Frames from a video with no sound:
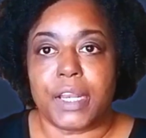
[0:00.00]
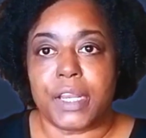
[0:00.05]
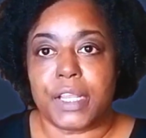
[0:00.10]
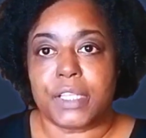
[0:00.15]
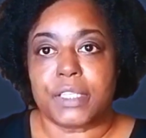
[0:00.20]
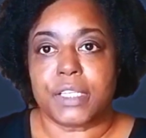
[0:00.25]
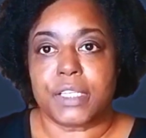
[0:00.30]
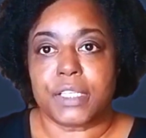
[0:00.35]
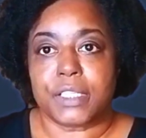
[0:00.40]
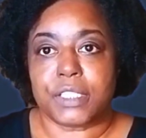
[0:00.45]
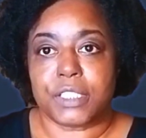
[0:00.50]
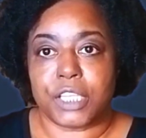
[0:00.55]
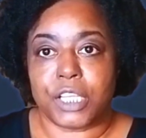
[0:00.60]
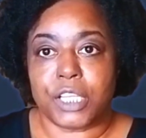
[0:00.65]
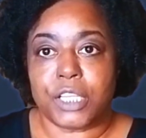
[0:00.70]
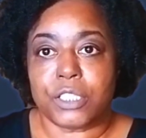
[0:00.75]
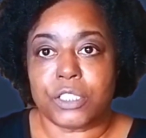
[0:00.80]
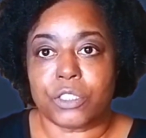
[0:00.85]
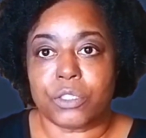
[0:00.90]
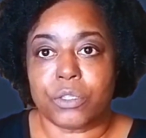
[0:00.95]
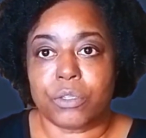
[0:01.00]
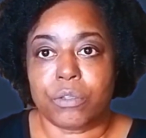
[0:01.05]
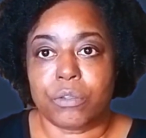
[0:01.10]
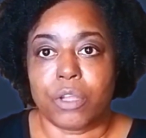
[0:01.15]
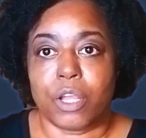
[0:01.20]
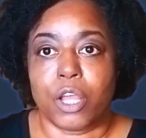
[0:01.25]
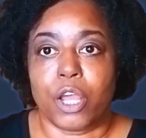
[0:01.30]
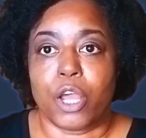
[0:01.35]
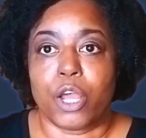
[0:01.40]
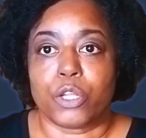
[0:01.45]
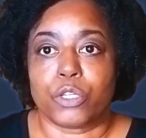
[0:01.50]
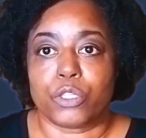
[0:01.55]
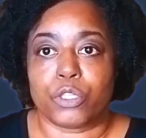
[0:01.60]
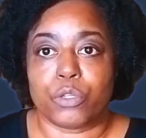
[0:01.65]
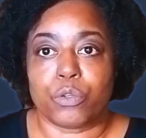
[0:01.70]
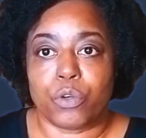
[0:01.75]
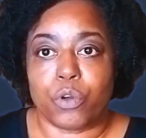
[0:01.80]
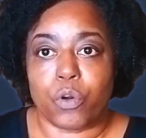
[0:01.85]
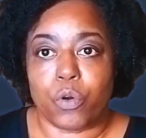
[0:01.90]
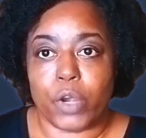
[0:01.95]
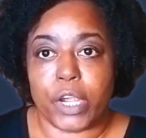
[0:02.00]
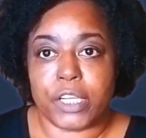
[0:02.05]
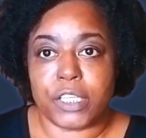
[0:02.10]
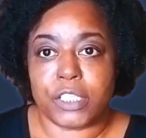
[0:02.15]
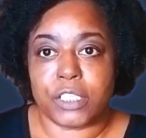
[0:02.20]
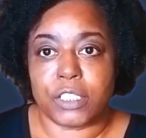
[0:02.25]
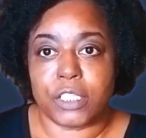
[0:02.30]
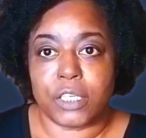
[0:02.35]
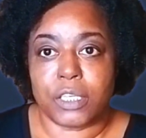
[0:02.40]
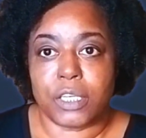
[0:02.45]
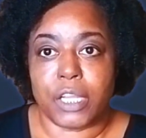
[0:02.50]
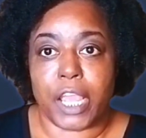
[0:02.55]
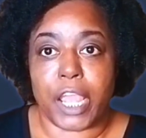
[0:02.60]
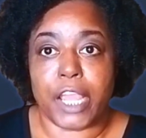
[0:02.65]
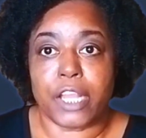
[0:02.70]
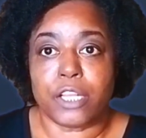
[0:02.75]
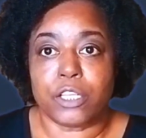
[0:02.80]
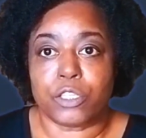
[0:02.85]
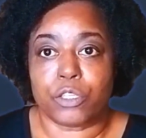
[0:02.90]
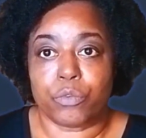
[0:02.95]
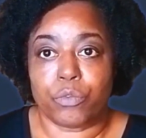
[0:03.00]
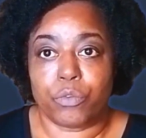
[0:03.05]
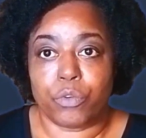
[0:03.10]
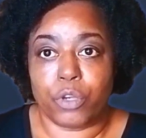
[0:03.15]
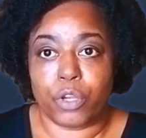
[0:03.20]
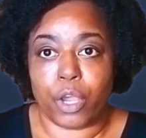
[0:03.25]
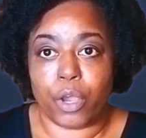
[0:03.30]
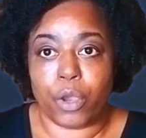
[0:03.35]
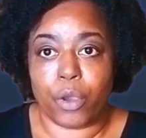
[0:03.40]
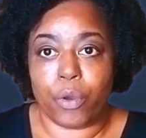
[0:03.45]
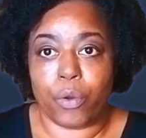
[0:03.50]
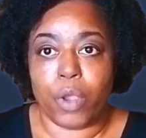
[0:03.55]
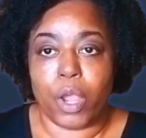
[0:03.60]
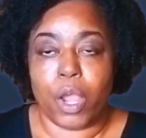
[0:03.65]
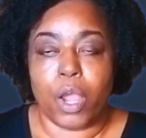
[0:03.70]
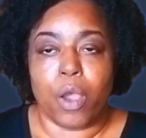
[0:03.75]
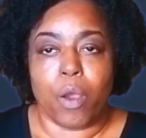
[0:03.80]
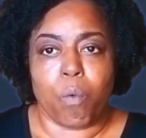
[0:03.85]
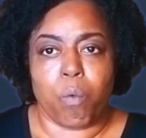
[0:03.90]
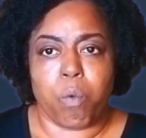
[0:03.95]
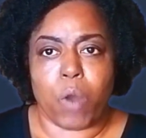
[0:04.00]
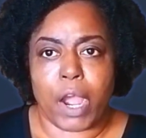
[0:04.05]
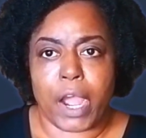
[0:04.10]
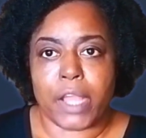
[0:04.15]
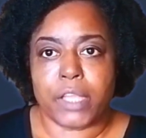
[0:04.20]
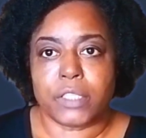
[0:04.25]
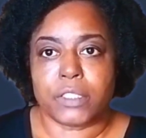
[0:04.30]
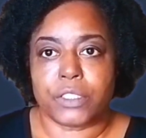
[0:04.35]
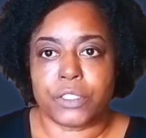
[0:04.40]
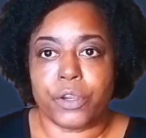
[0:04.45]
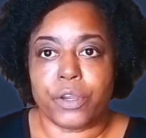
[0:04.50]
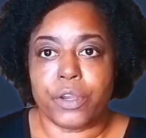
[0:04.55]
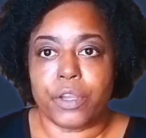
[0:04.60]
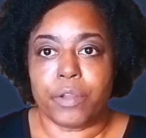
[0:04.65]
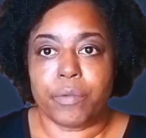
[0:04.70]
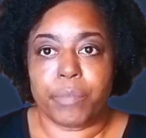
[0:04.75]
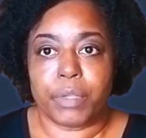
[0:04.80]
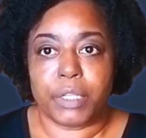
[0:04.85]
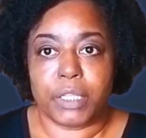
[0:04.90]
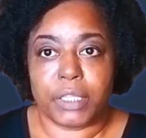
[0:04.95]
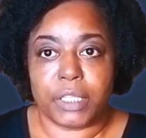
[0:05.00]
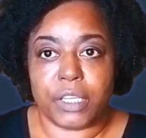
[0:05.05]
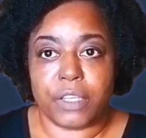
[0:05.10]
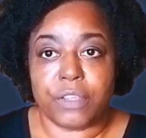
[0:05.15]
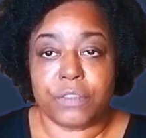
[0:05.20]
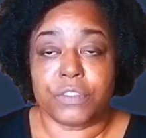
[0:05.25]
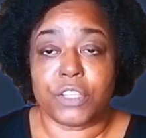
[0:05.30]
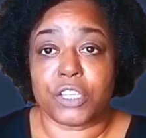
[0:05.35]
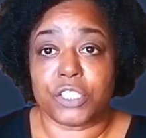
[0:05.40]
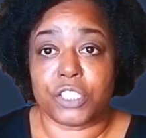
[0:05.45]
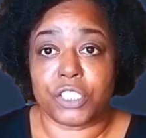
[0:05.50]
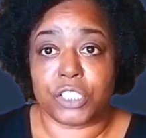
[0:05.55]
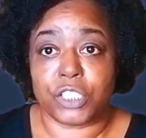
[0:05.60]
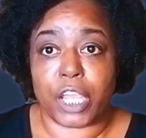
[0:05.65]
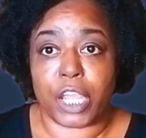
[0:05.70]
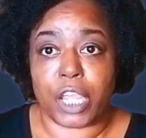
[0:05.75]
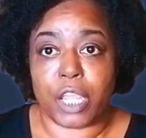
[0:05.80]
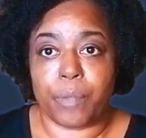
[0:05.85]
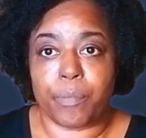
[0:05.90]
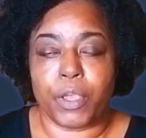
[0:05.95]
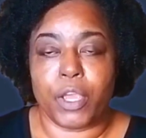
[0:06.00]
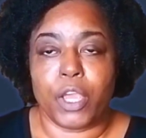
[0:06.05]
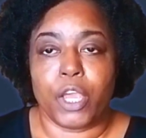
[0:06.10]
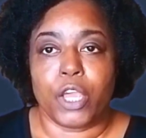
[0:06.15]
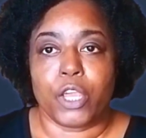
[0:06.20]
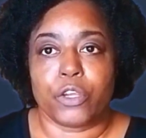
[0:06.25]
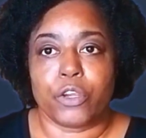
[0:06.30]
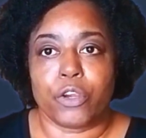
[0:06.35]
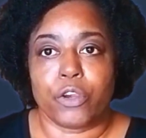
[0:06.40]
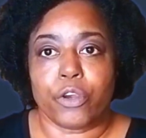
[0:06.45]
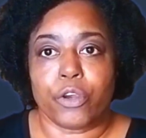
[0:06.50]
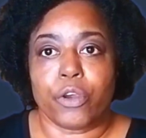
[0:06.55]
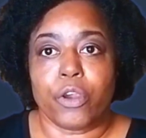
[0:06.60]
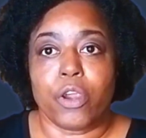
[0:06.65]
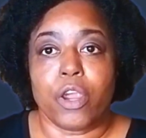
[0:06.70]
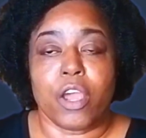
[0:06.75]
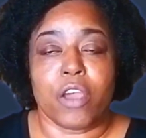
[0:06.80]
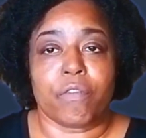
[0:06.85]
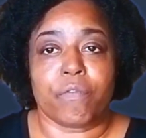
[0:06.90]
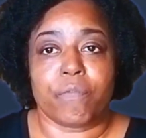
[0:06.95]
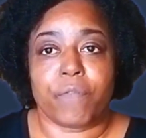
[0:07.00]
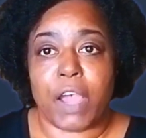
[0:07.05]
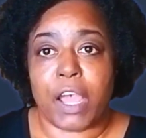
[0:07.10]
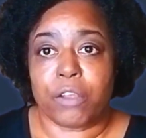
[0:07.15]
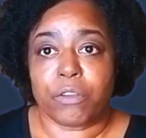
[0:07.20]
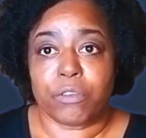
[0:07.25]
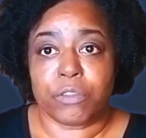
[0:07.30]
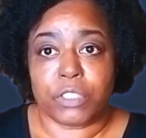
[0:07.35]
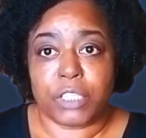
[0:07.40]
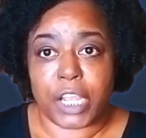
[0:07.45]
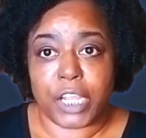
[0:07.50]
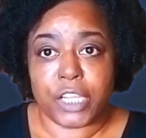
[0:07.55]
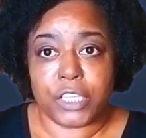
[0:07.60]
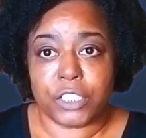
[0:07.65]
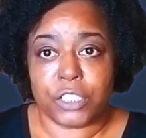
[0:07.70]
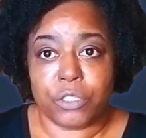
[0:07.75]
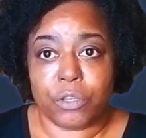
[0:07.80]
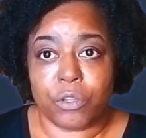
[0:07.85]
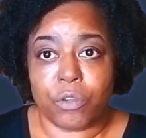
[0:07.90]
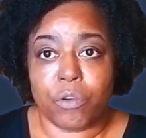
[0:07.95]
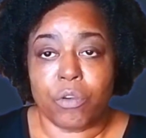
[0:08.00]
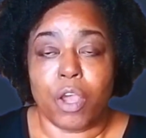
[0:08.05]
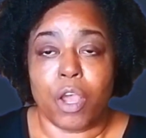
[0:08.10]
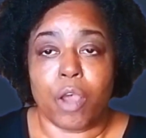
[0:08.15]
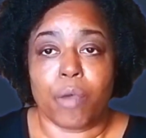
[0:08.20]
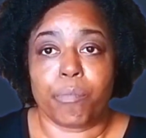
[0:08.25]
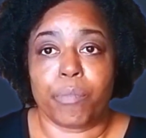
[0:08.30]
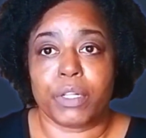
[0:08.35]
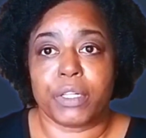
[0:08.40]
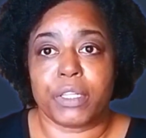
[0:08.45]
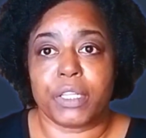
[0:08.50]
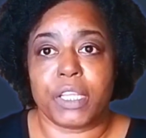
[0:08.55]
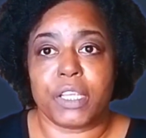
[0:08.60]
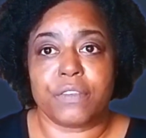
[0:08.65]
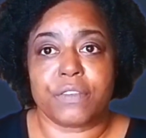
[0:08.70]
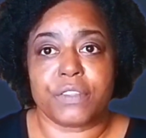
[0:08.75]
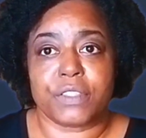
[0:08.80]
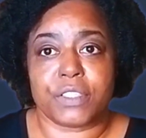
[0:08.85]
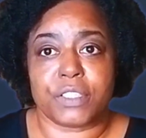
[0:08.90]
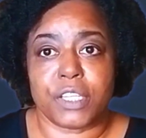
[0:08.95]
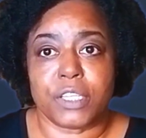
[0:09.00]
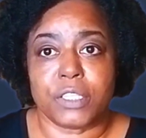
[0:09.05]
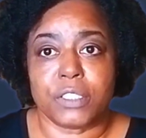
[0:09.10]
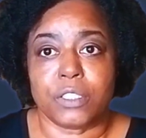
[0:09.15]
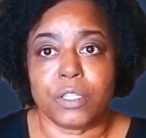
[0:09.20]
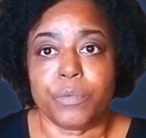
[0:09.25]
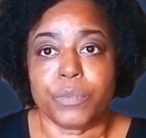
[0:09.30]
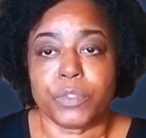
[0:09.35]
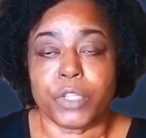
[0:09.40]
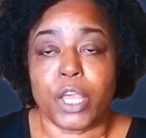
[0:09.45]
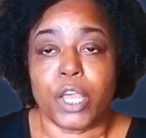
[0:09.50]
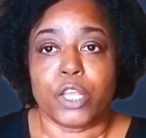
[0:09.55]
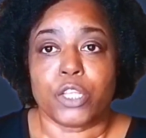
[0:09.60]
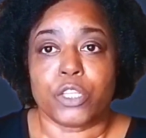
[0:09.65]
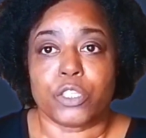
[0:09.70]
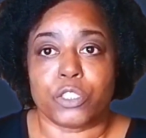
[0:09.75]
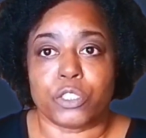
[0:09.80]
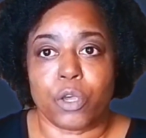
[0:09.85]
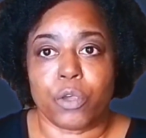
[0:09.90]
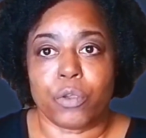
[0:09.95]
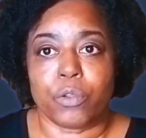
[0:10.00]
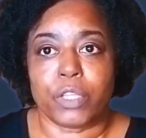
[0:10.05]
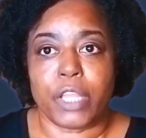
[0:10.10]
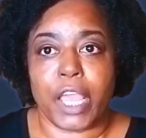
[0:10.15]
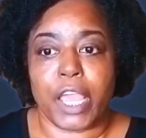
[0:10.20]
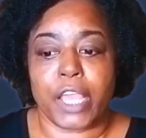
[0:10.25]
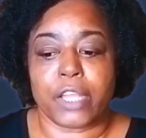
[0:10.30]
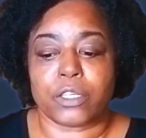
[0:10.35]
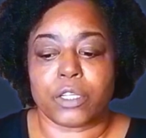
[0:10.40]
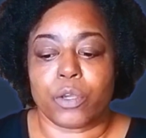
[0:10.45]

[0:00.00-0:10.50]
is essential to question and to know why certain beliefs shape your foundational belief systems, so that